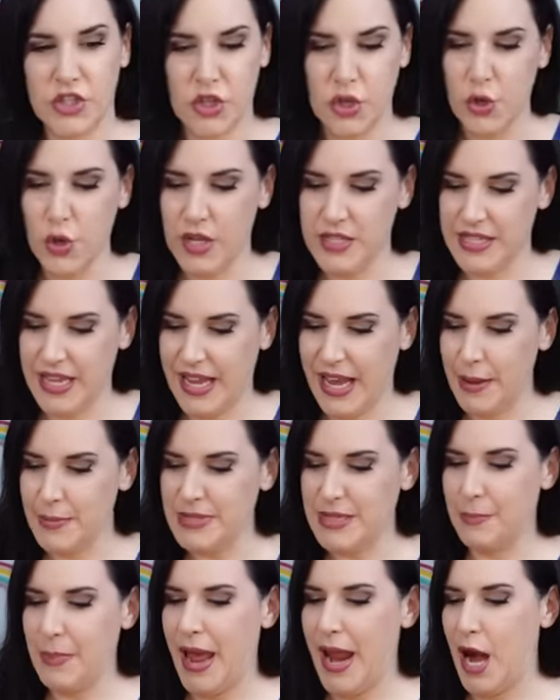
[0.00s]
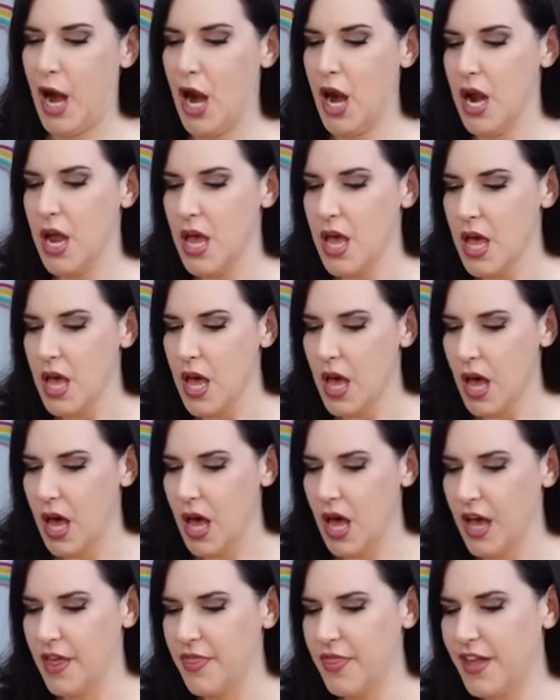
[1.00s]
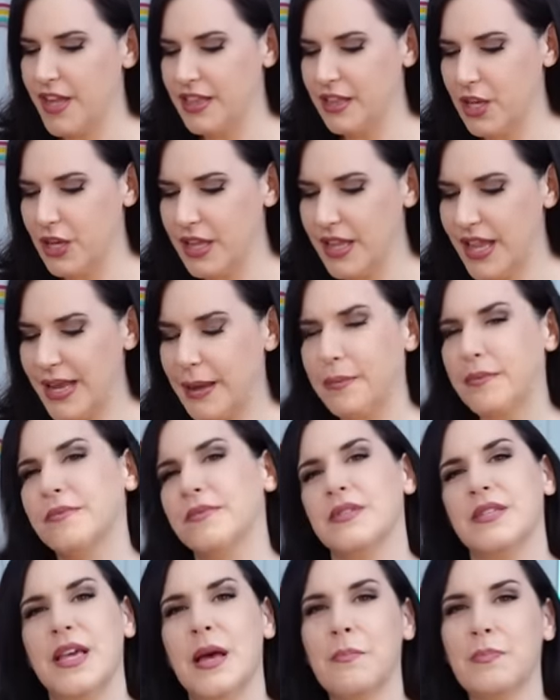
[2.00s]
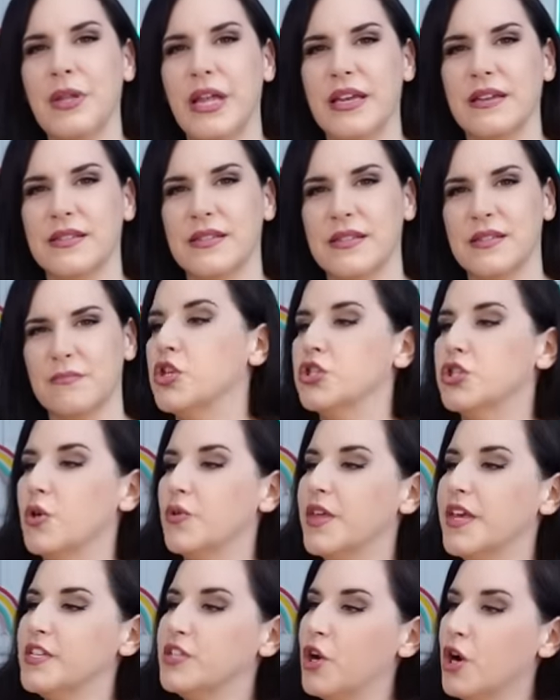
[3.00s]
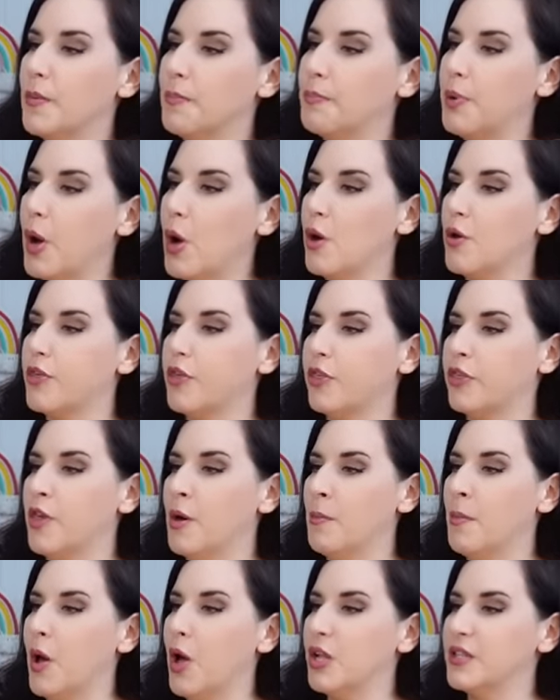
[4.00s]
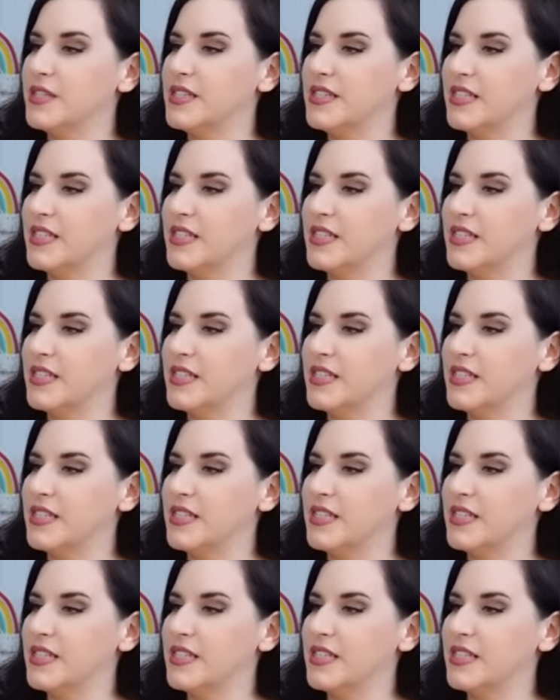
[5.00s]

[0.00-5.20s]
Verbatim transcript: two, as they came as a pair. Uh, they look like dumplings. So these are both the malt